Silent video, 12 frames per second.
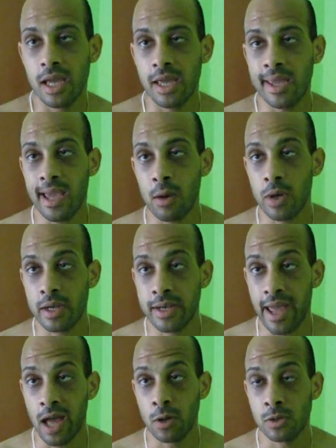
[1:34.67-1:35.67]
it had went
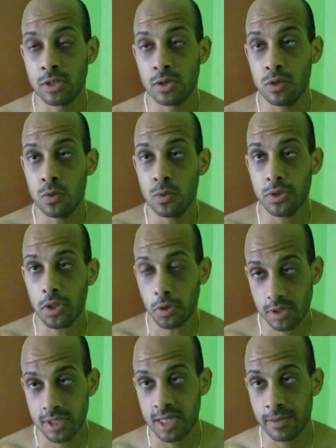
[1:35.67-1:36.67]
down to
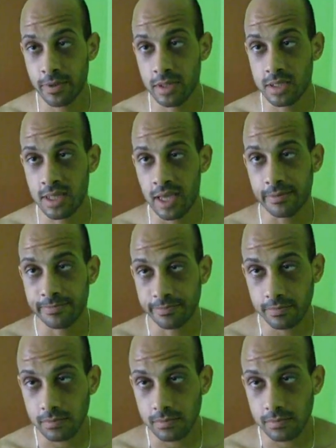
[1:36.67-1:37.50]
13%.